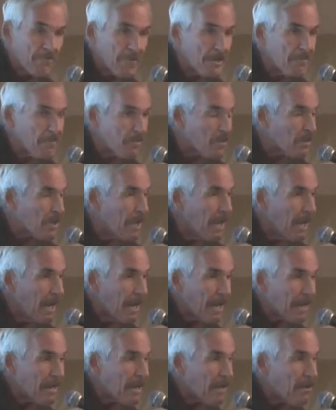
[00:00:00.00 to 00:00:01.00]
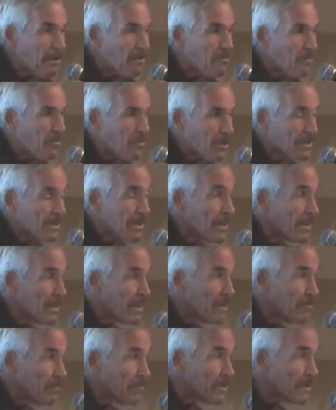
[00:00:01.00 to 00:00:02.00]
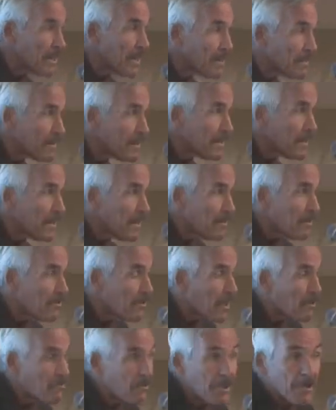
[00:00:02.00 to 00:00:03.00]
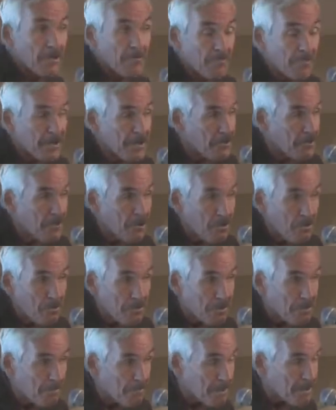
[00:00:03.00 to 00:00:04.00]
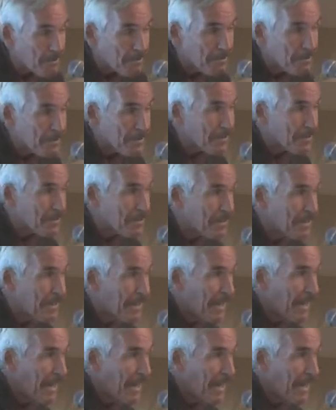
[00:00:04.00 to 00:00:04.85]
People and, and daykeepers get together and we compare notes about this,